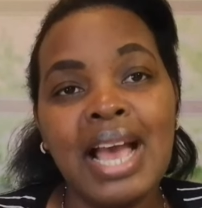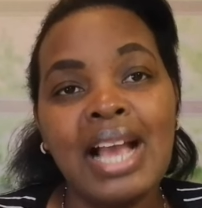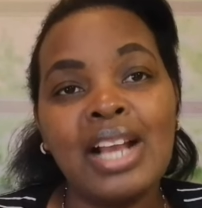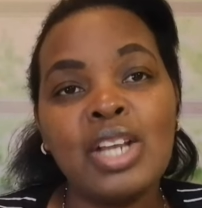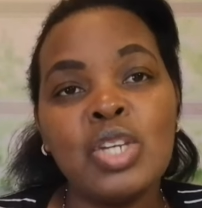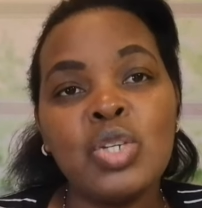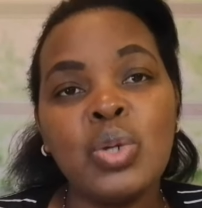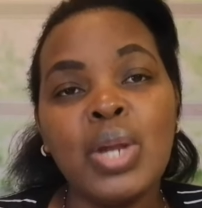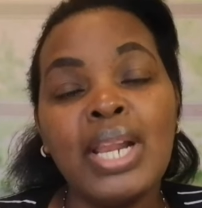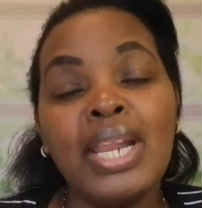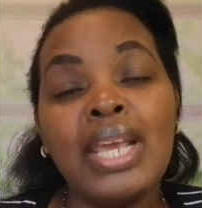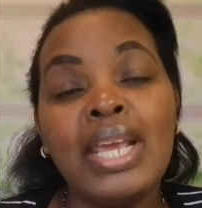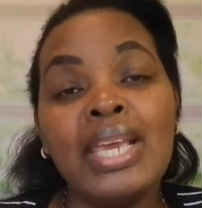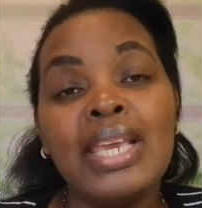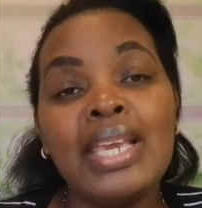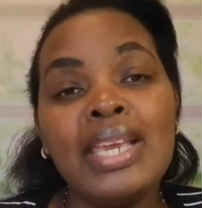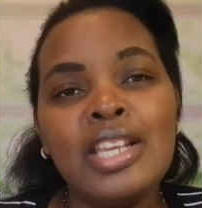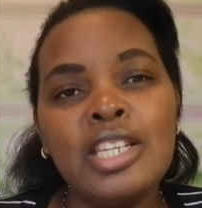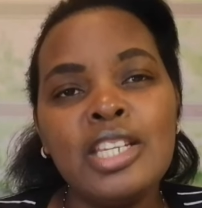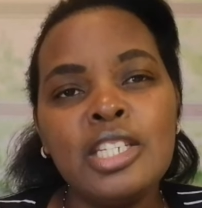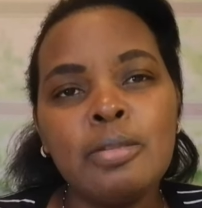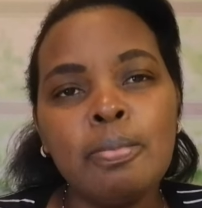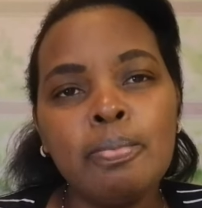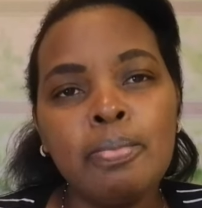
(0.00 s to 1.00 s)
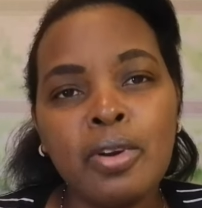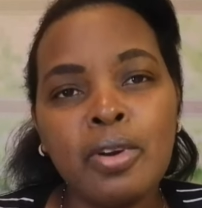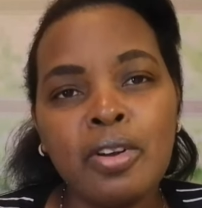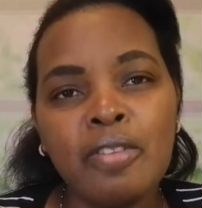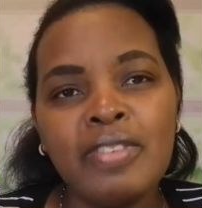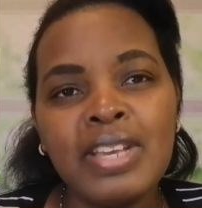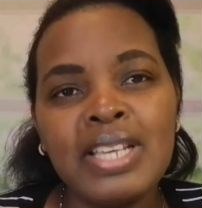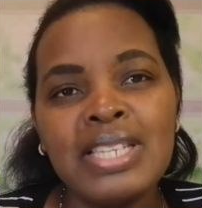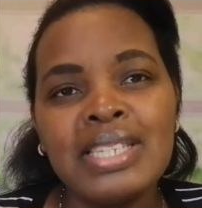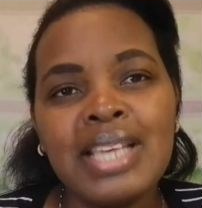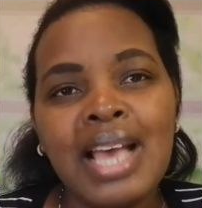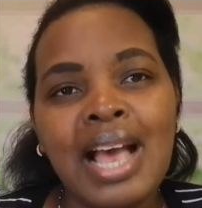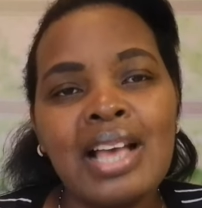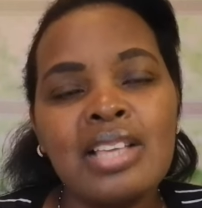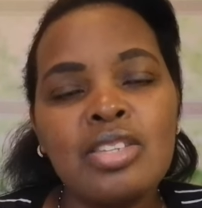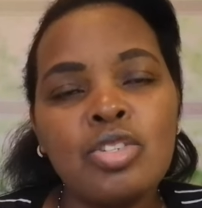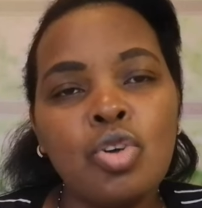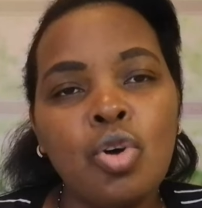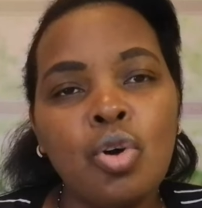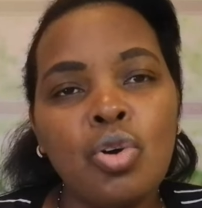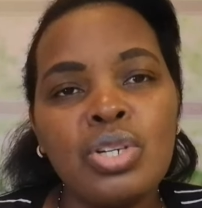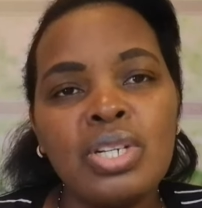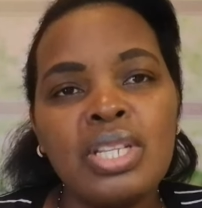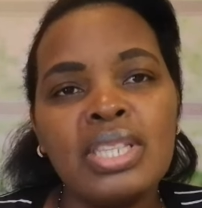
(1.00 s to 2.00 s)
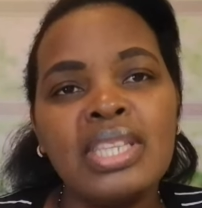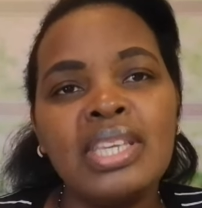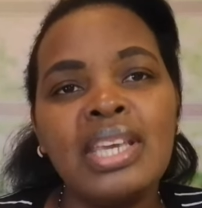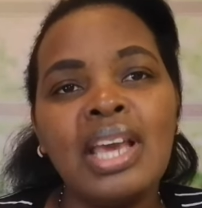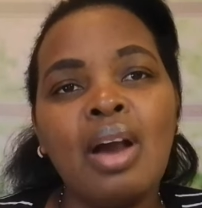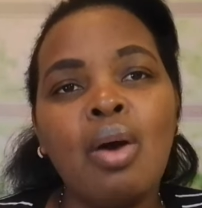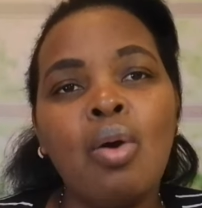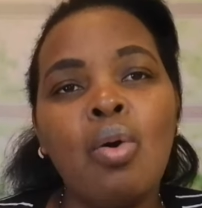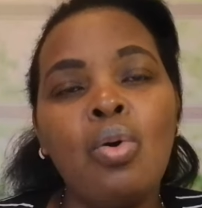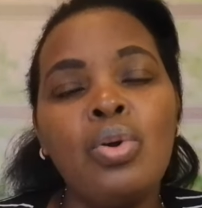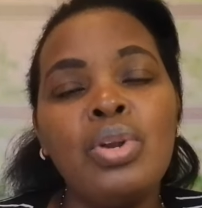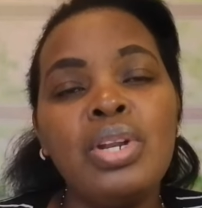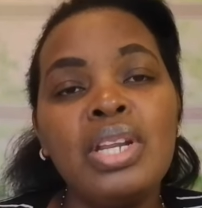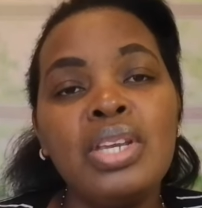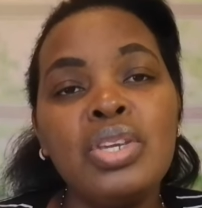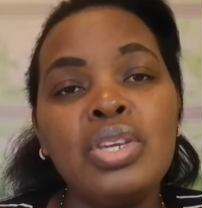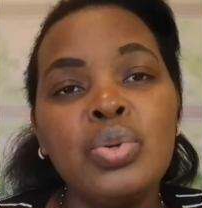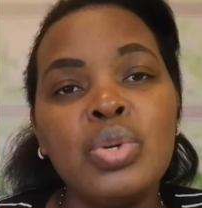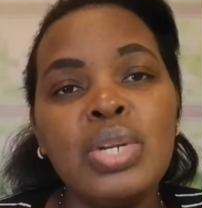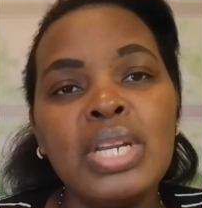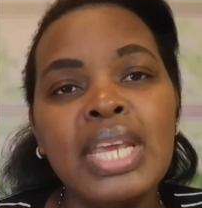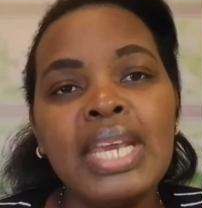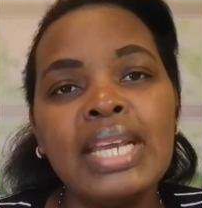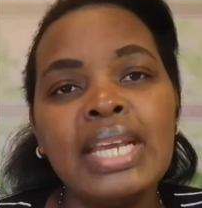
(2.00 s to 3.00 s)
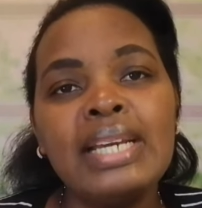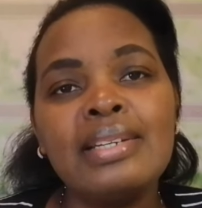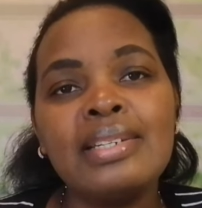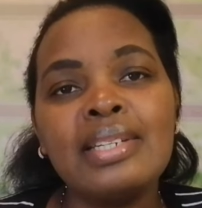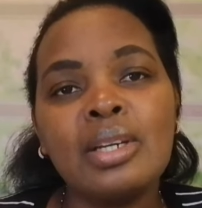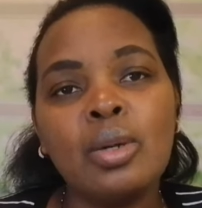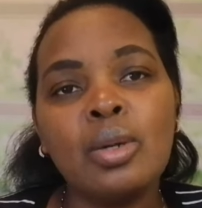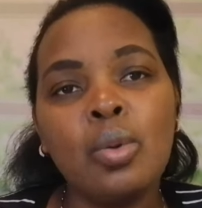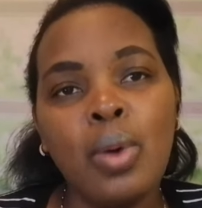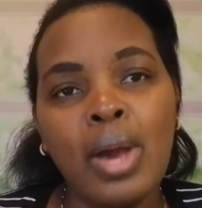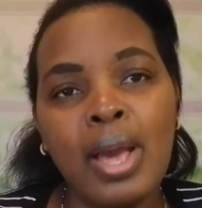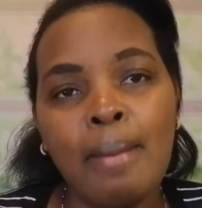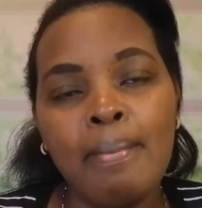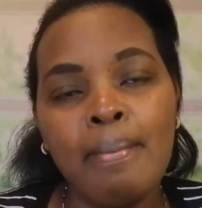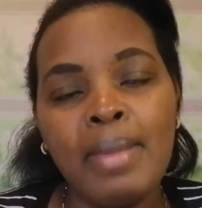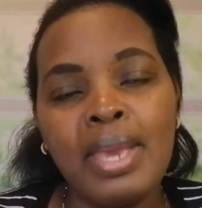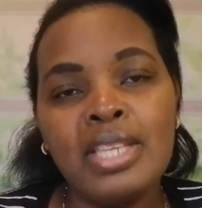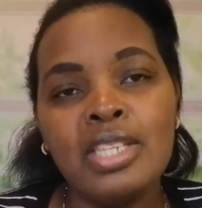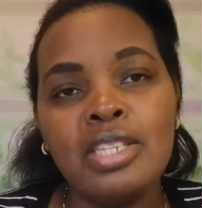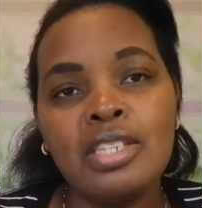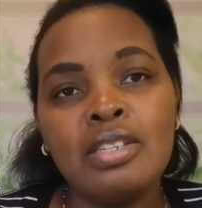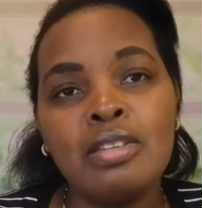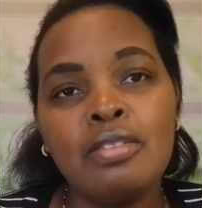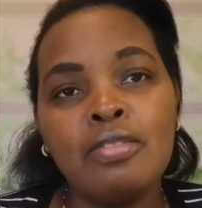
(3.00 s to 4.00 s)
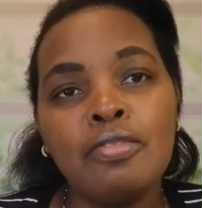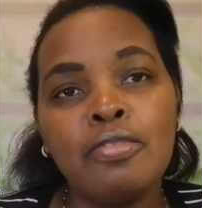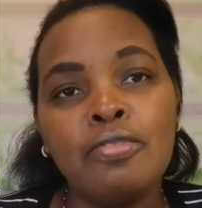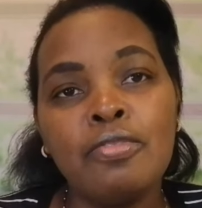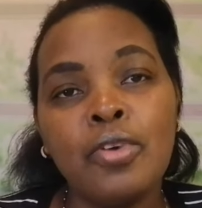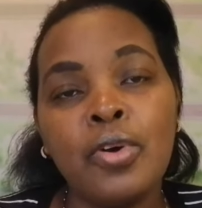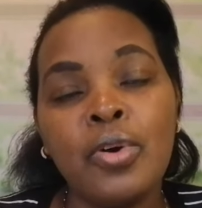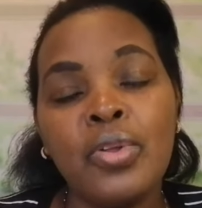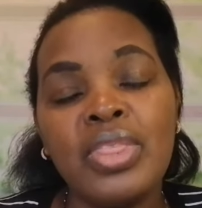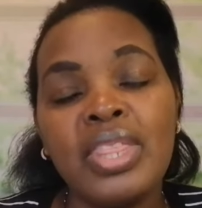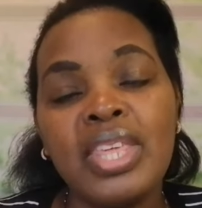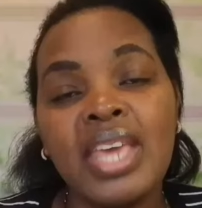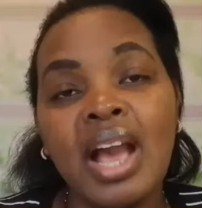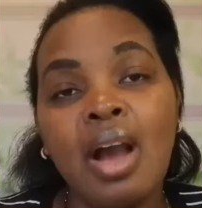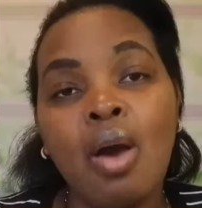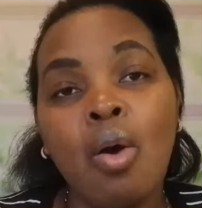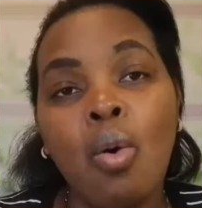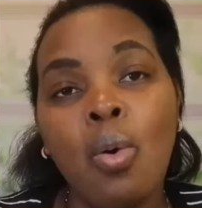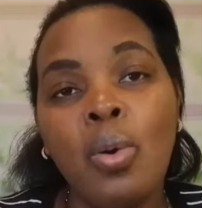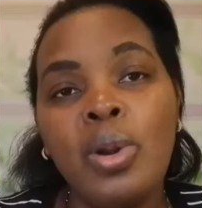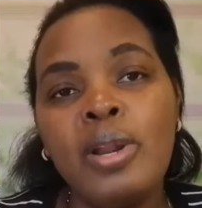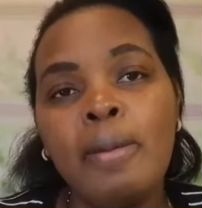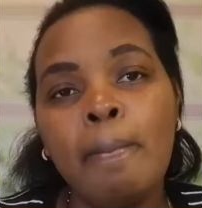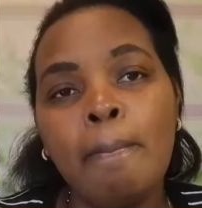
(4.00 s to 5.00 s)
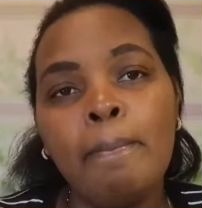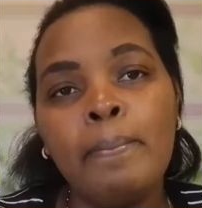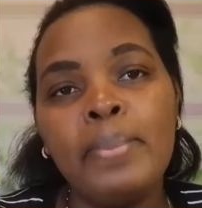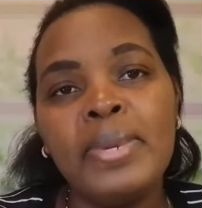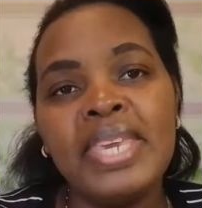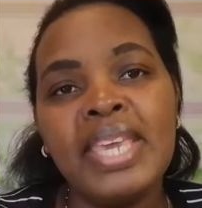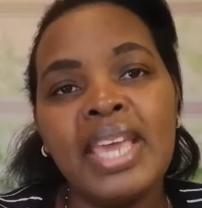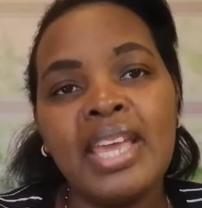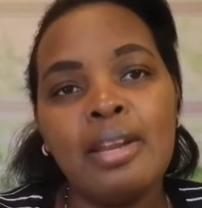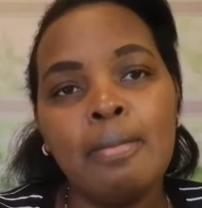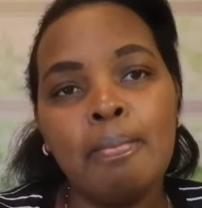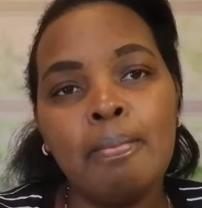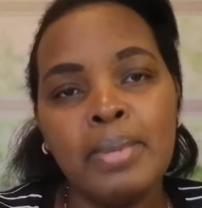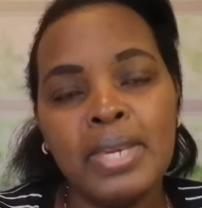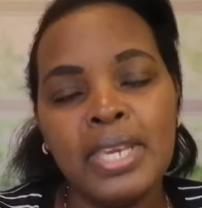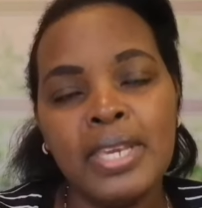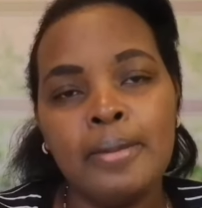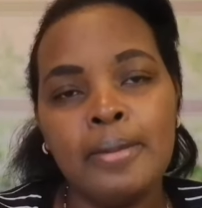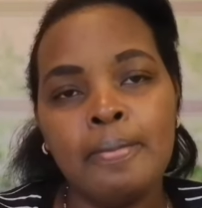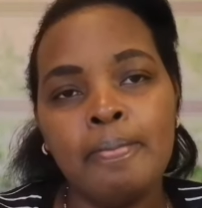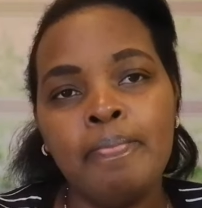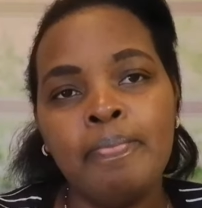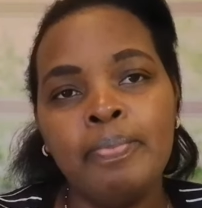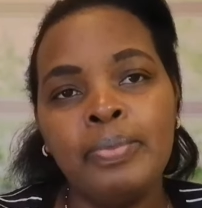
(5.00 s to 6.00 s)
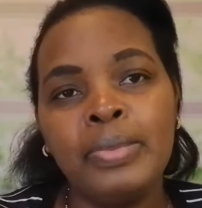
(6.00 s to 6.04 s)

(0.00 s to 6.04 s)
Actually, each province has got their own unique requirements for their own PNP.